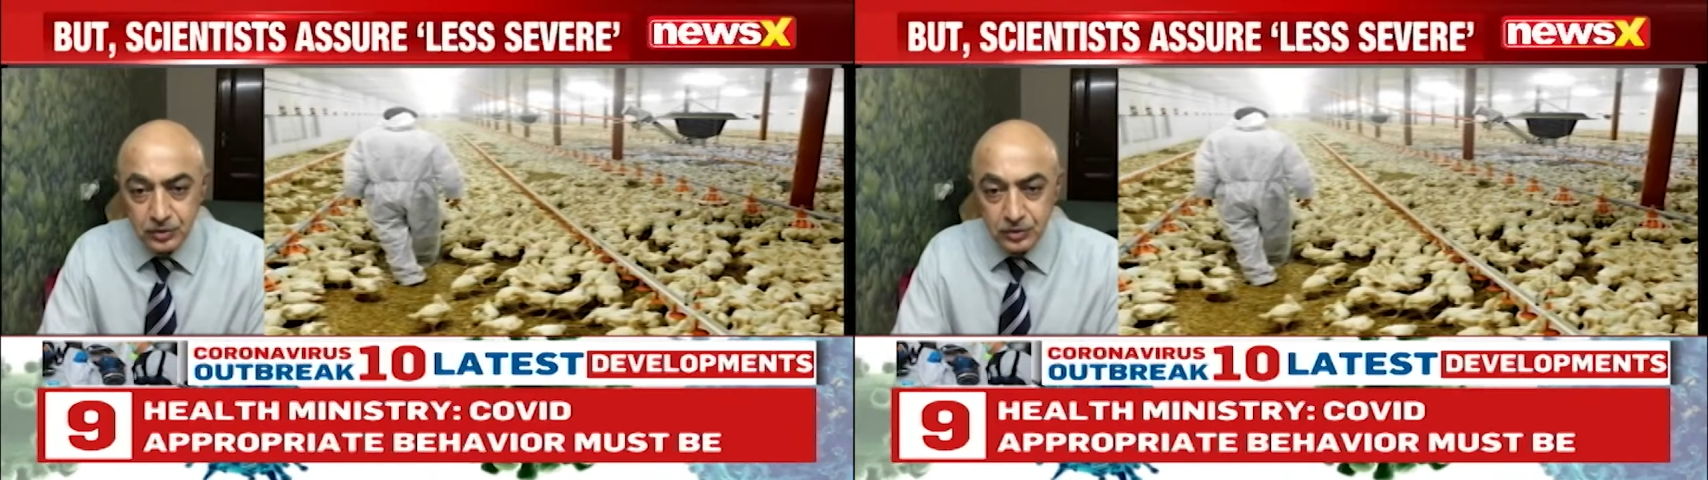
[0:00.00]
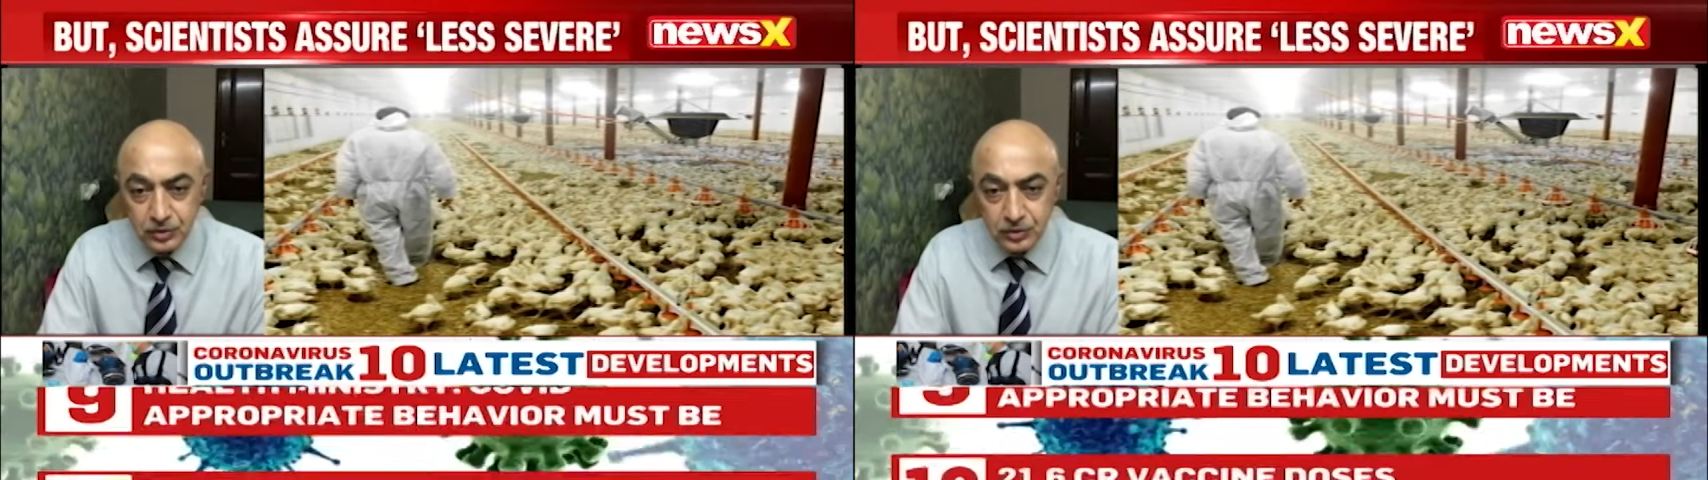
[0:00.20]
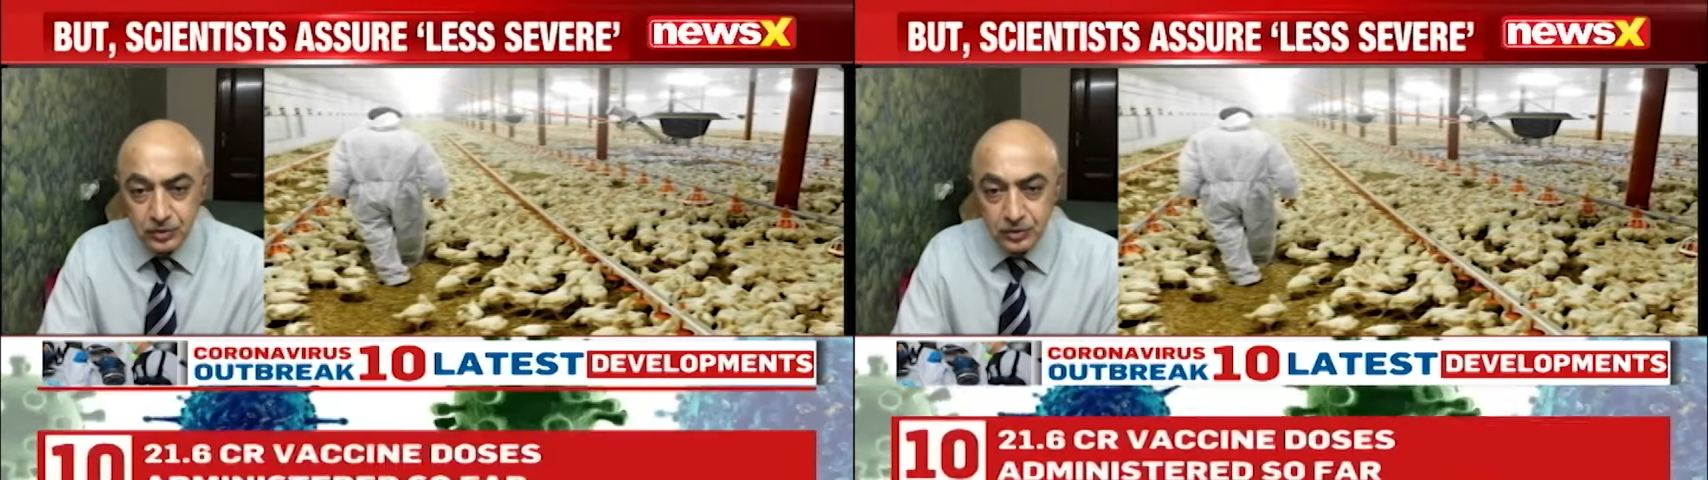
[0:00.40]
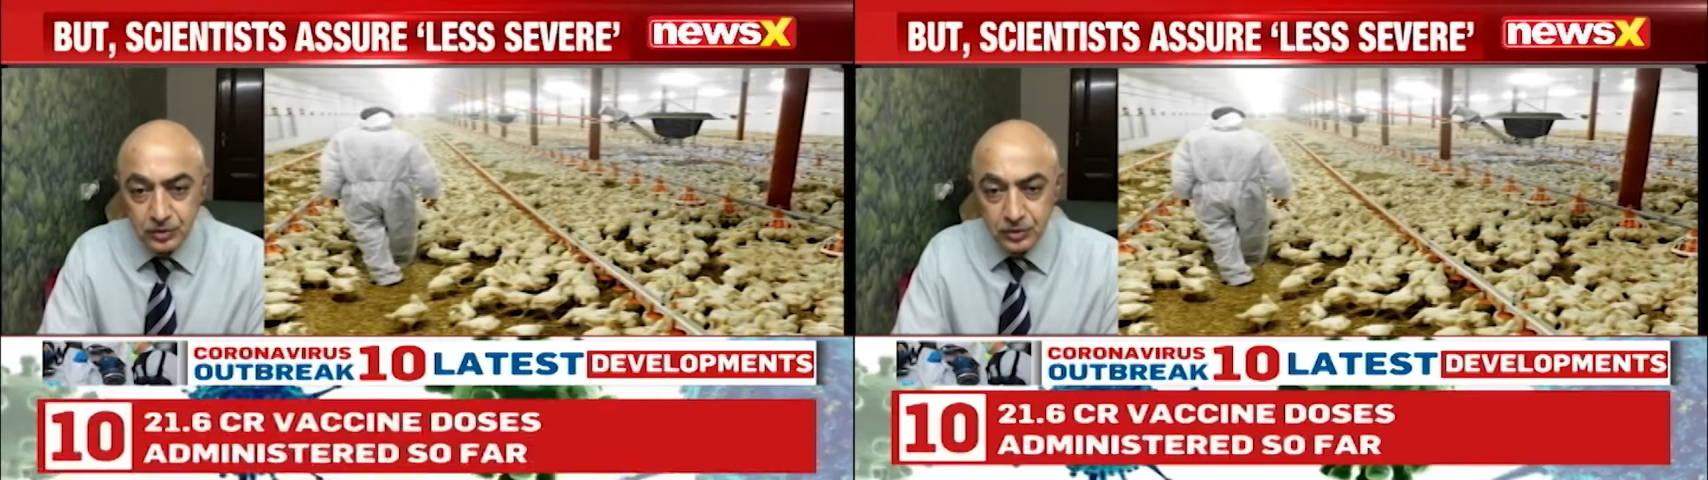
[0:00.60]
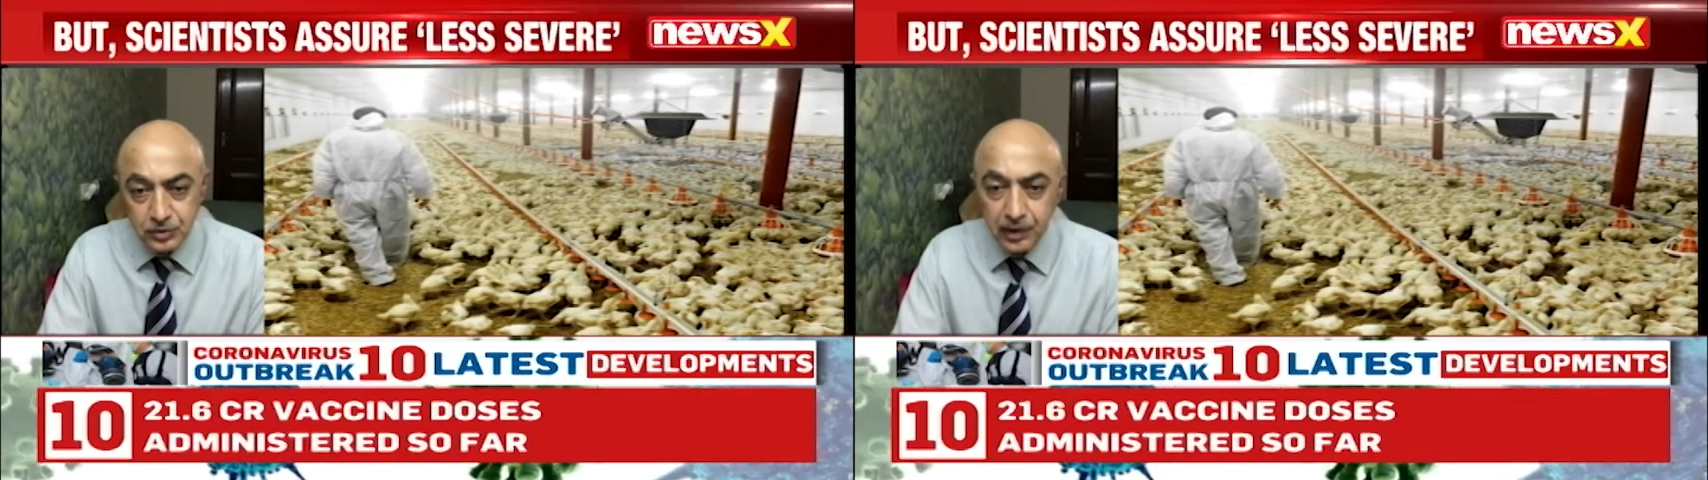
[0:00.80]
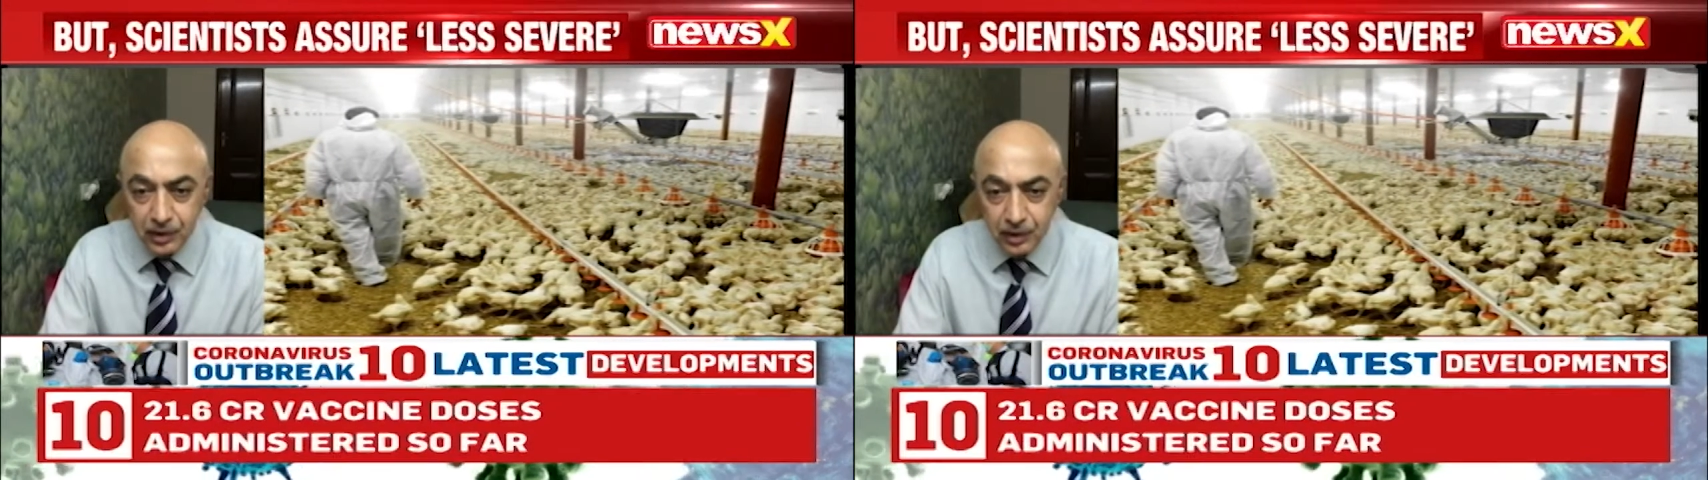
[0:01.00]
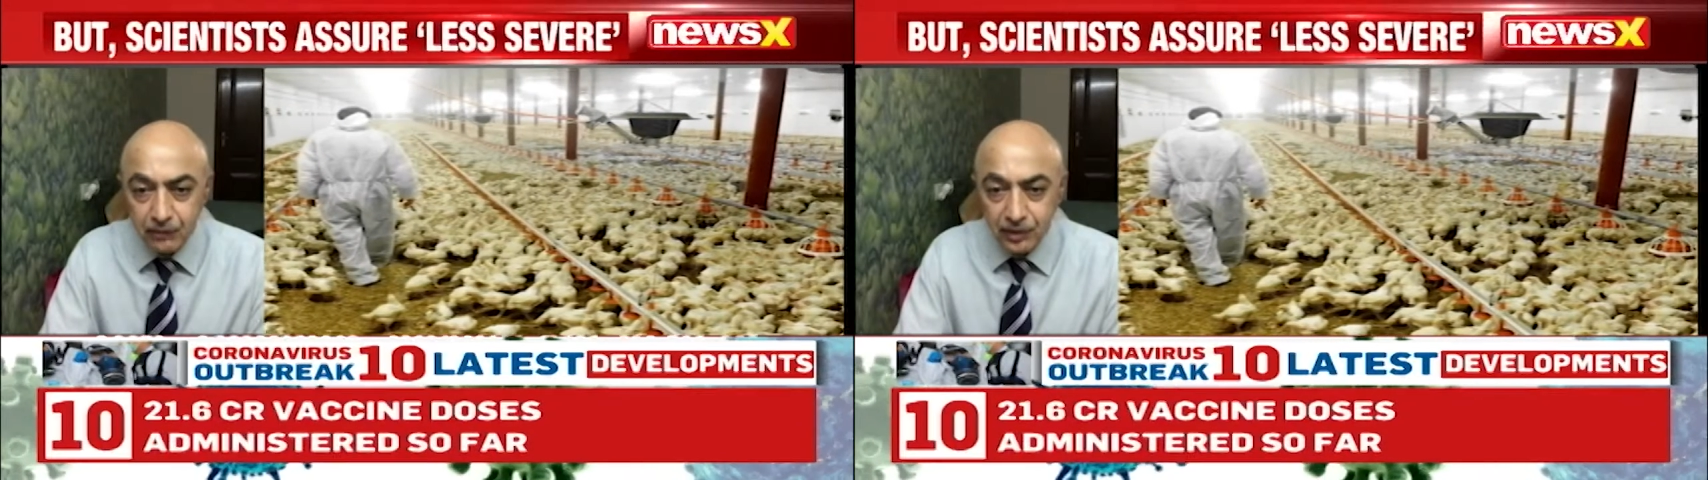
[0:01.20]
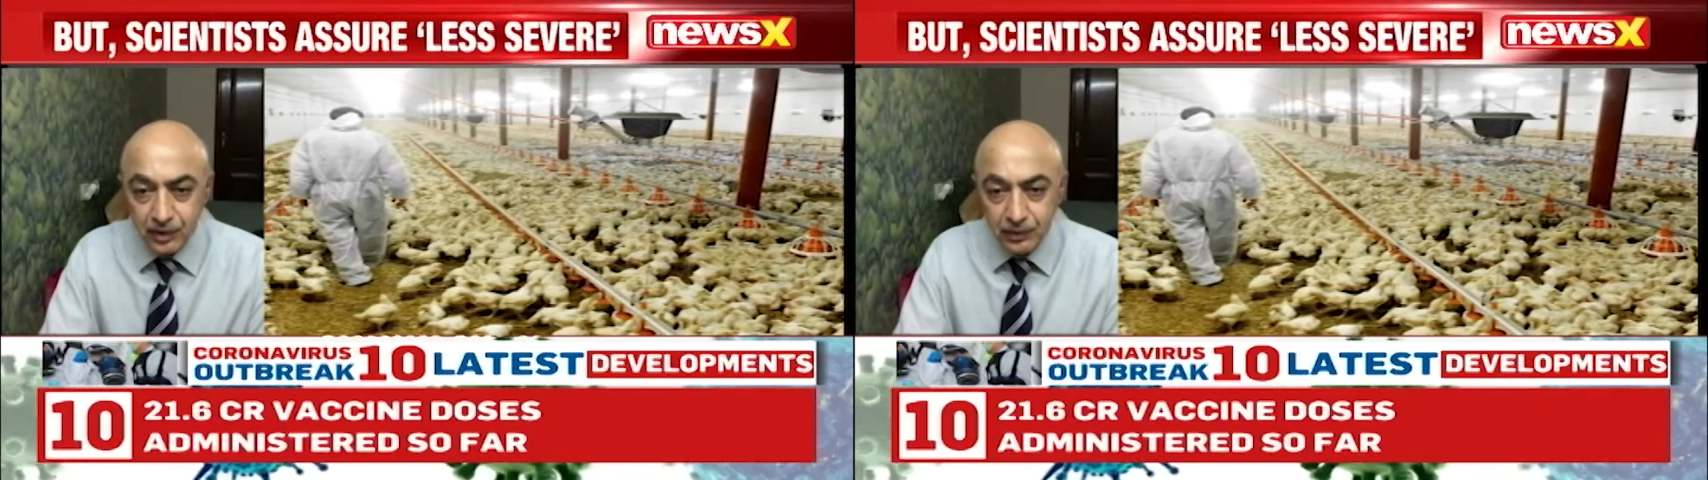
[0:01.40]
patient has already
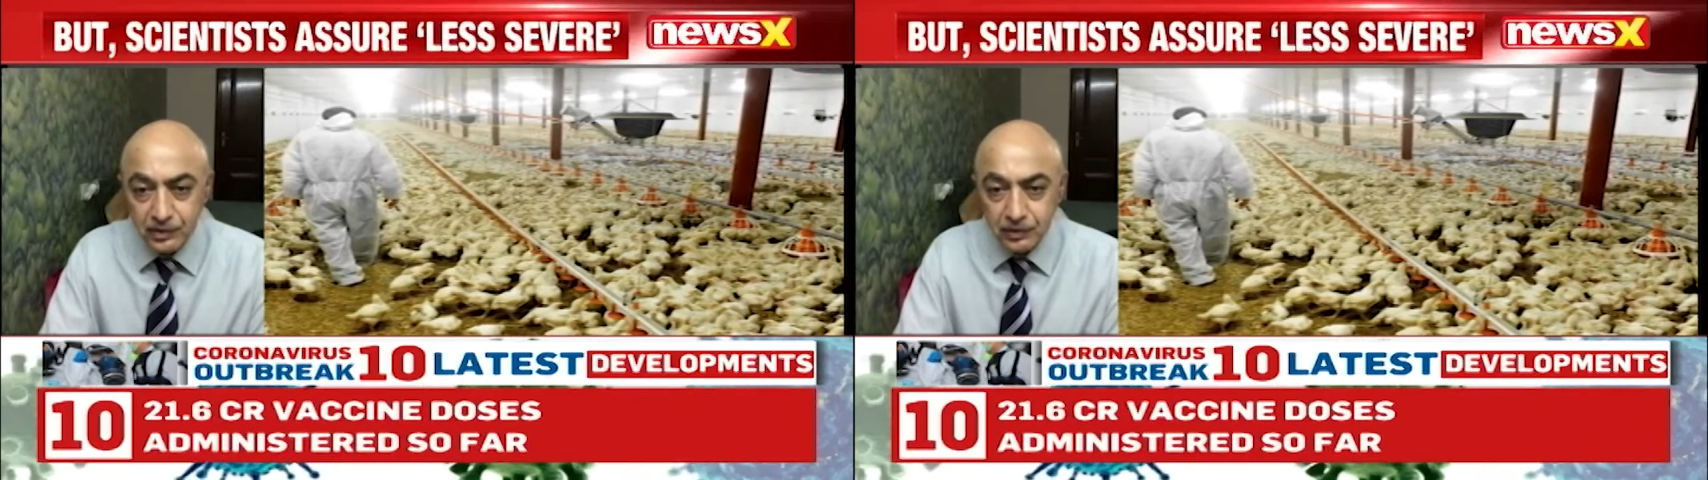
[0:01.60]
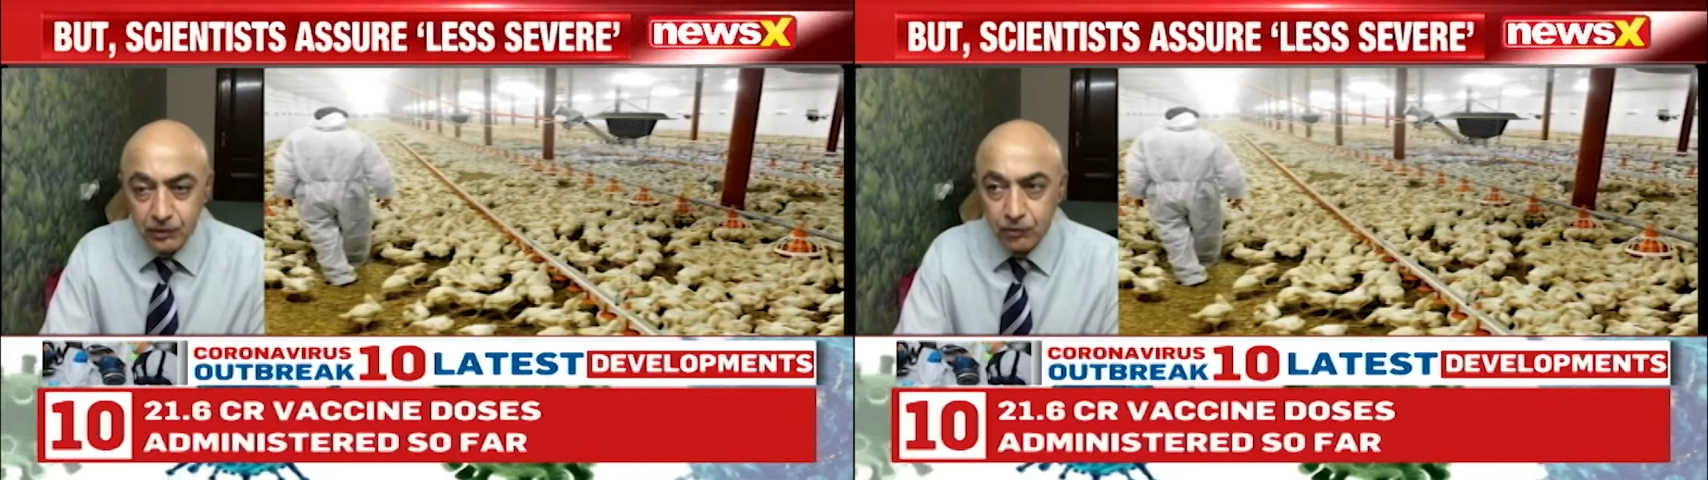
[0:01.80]
recovered.